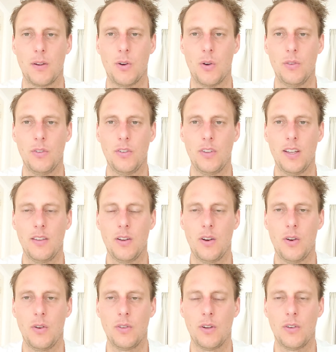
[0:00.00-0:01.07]
Constant
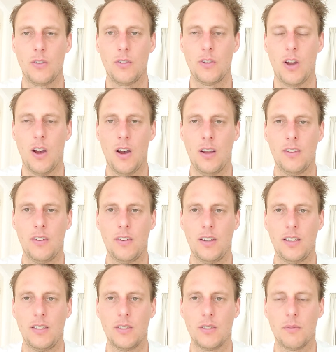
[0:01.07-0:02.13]
all those thoughts
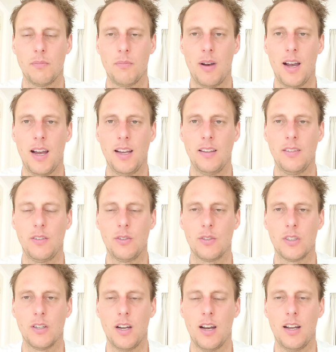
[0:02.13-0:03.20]
in your mind,
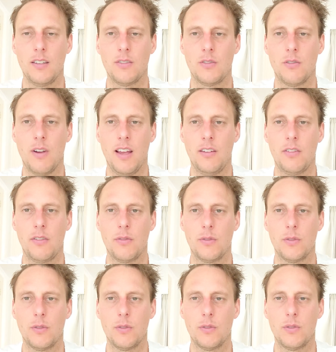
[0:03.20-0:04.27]
you're
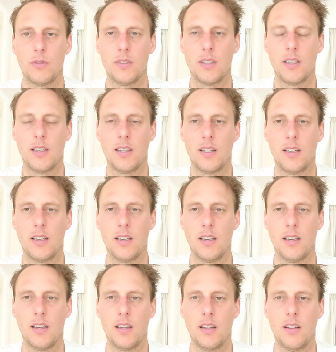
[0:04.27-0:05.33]
unrestful.
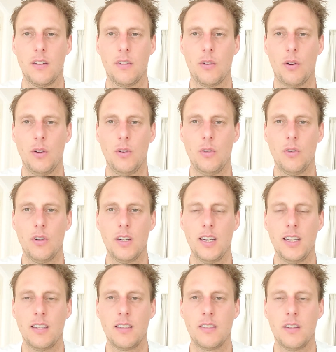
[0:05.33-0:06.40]
So you're
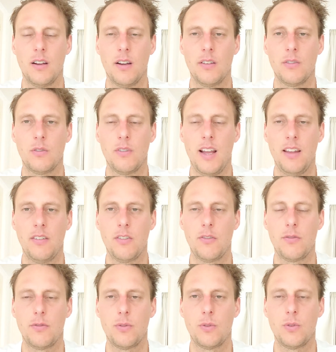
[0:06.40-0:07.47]
in an
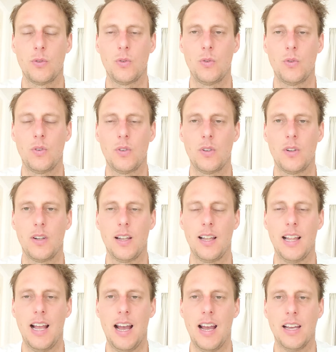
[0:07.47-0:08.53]
unrestful
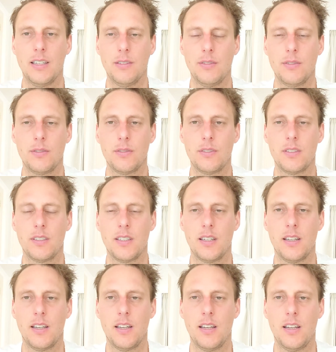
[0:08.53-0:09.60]
life.
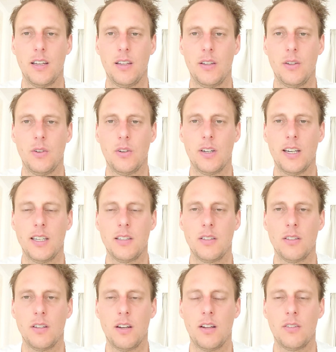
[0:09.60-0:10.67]
You're in
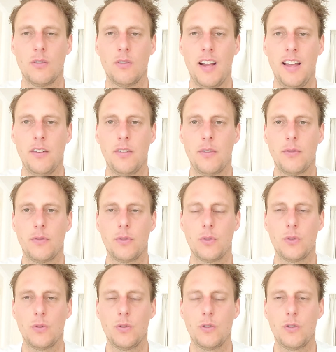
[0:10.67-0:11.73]
an
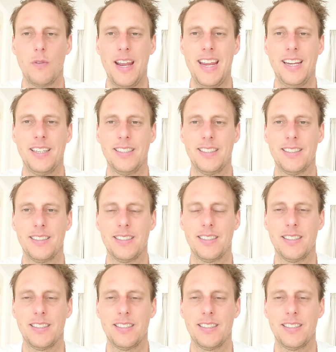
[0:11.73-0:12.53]
unrestful train.